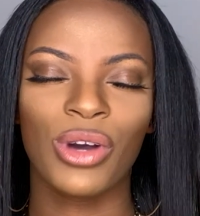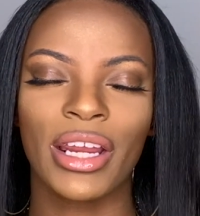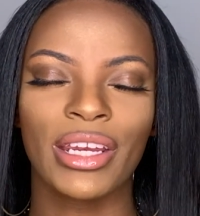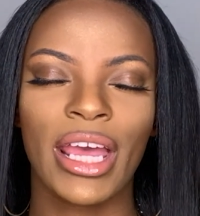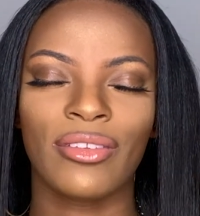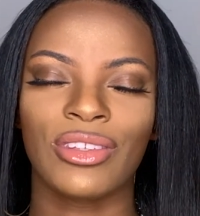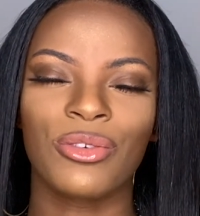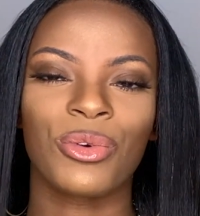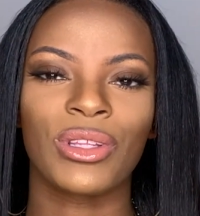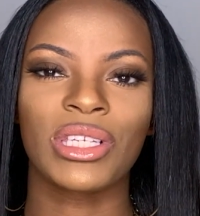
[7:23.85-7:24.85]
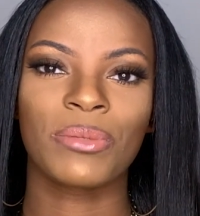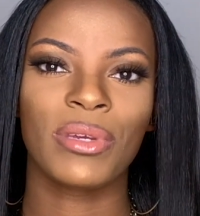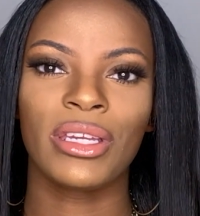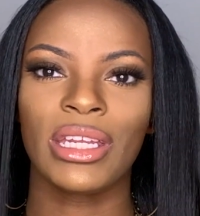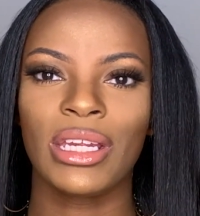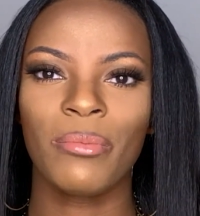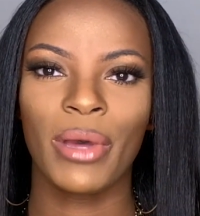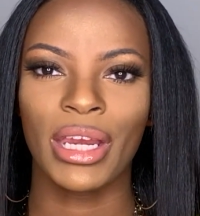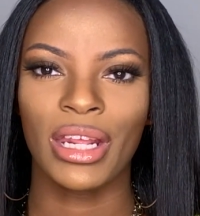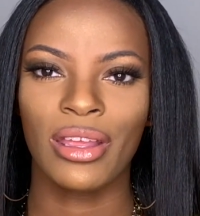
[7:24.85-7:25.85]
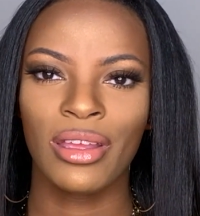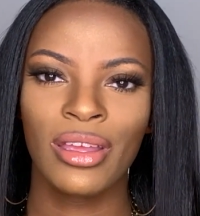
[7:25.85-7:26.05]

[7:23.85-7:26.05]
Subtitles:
I didn't have to really spend any money,